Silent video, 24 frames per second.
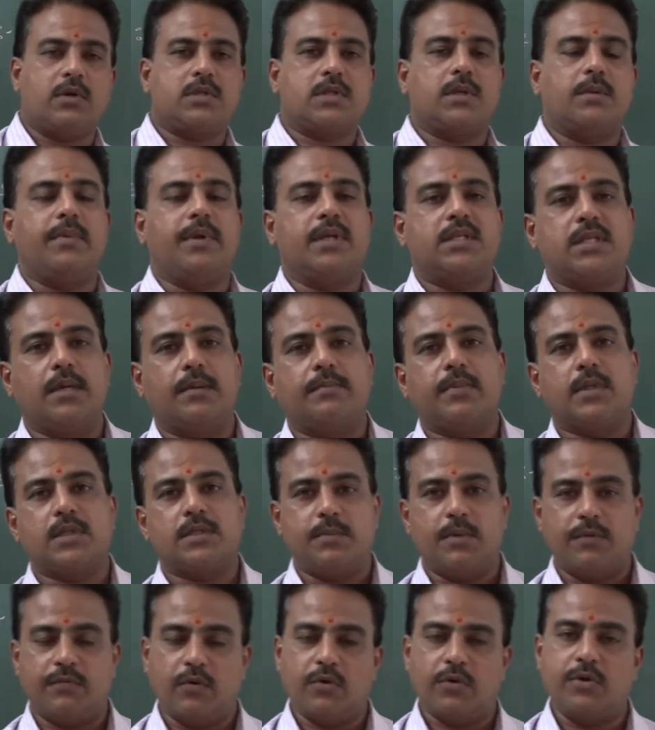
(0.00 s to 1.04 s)
some examples
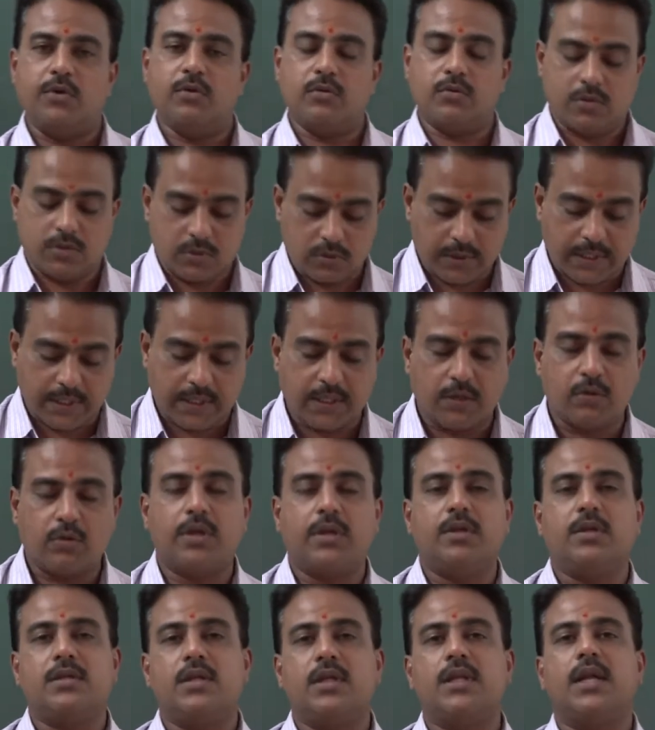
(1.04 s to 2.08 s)
before you, so that you
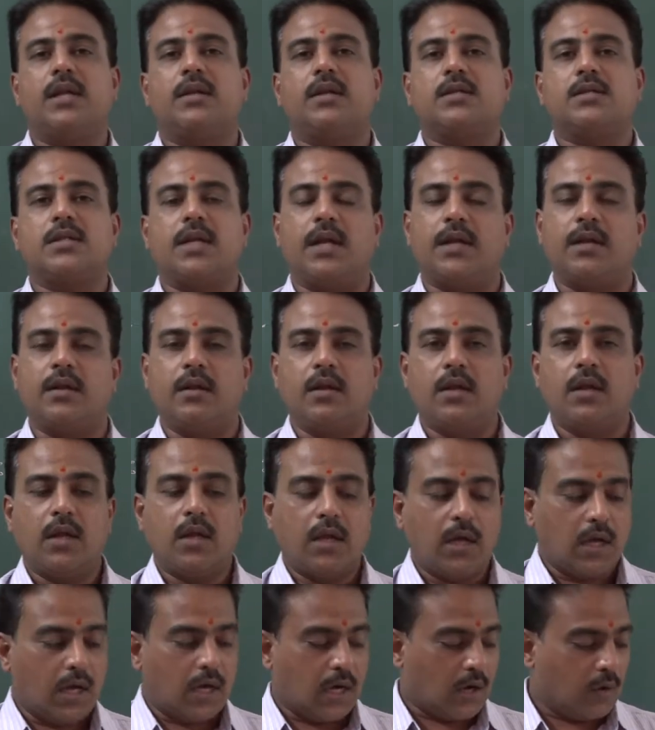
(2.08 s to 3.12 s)
can easily understand
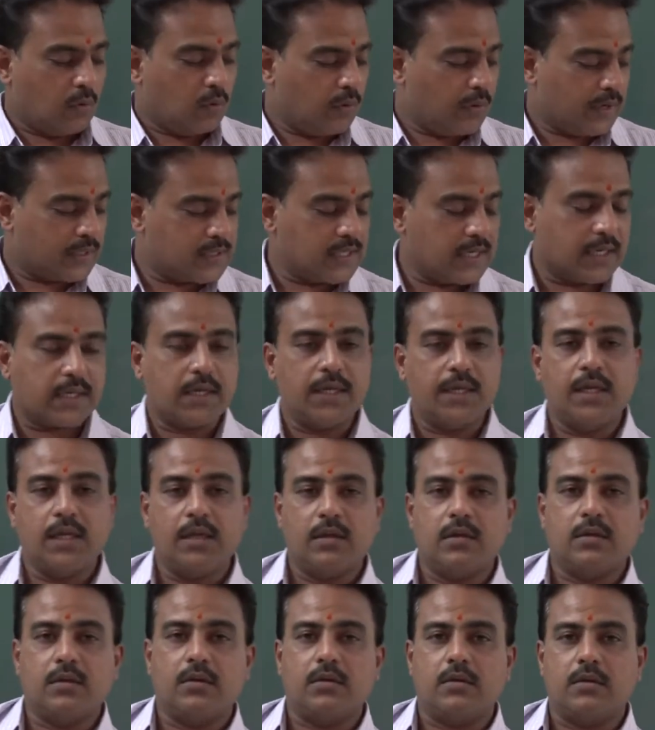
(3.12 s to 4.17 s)
how
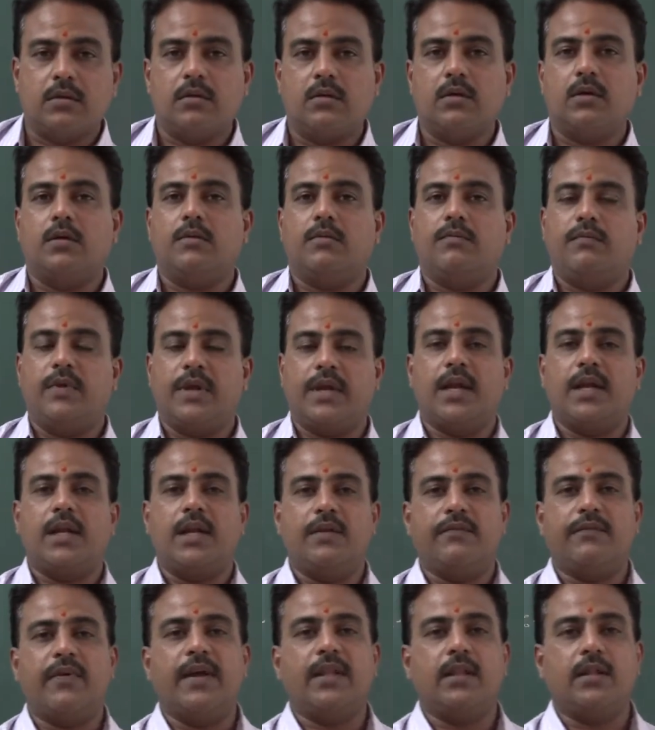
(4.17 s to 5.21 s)
exactly we can
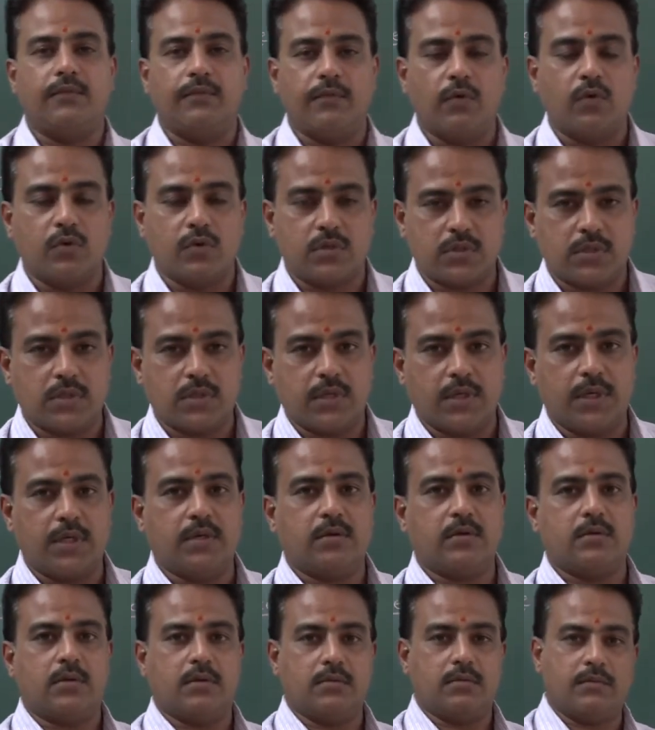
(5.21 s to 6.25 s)
define the force
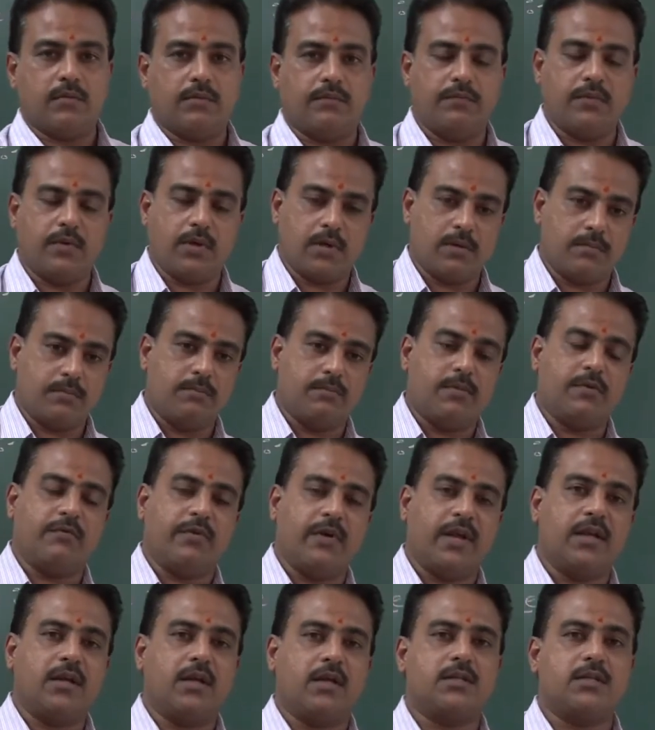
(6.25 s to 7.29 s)

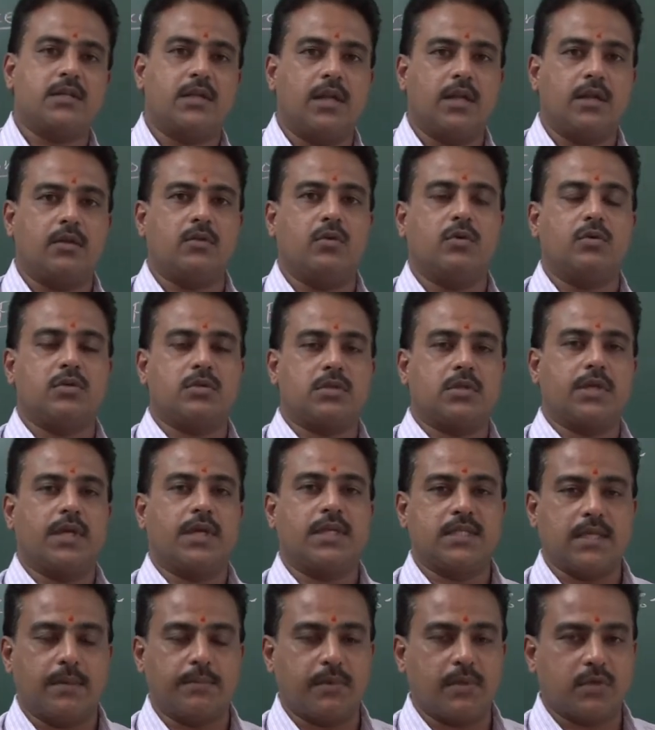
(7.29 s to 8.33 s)
while considering those
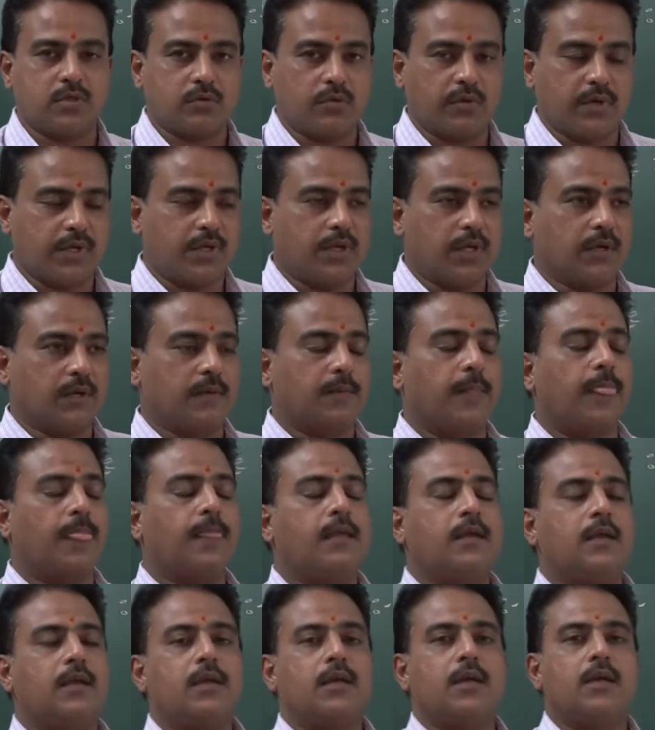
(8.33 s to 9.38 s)
examples over here.
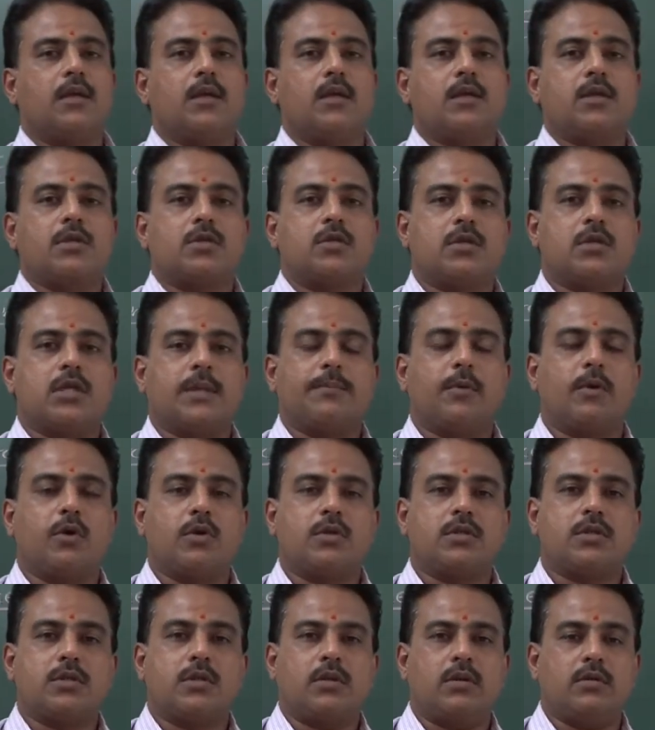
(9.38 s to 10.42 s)
So
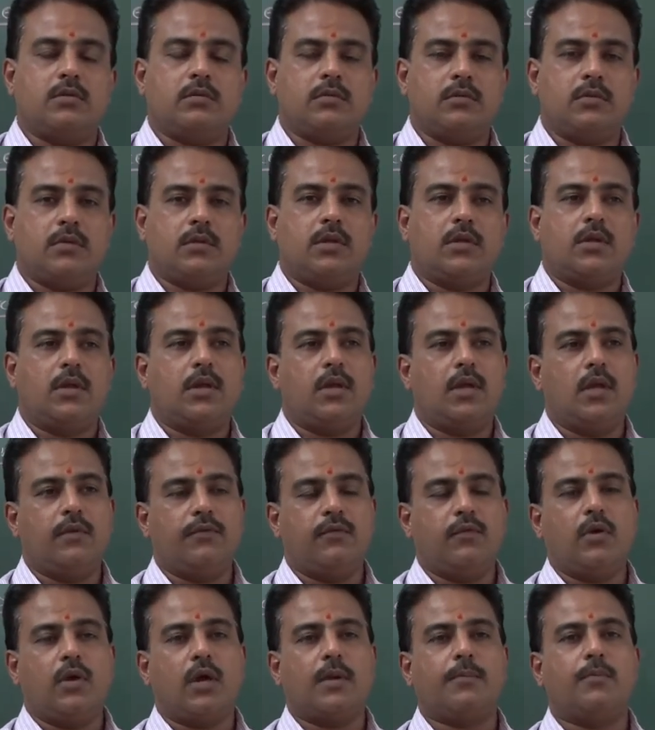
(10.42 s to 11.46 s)
suppose
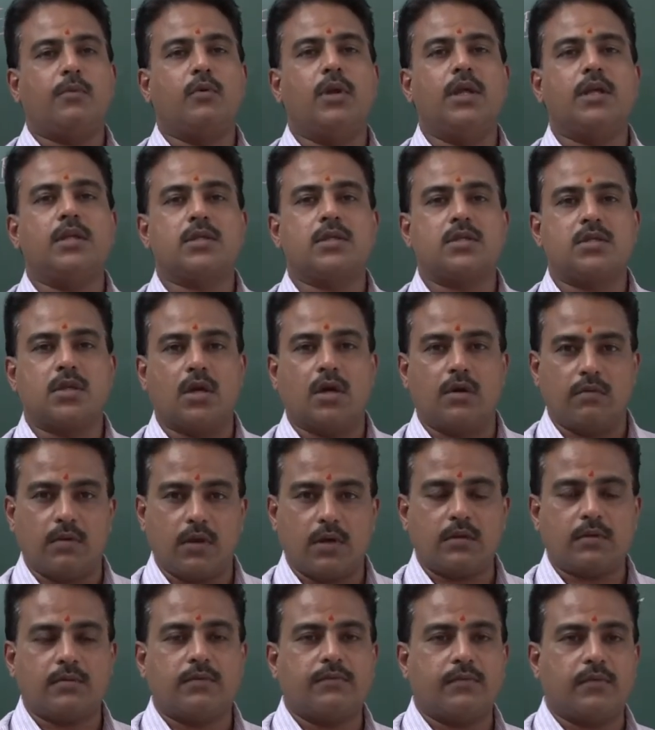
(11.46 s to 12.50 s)
if you are pulling the
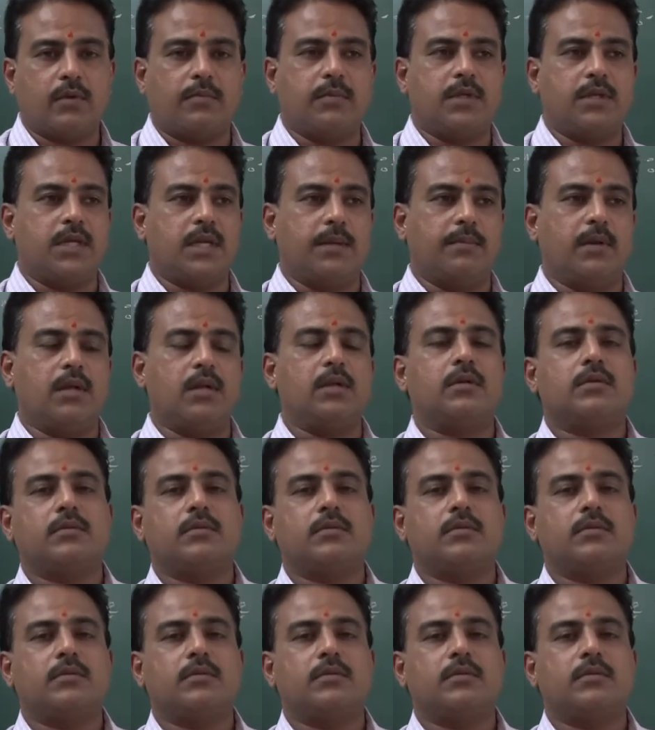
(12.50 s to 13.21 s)
drawer from the table,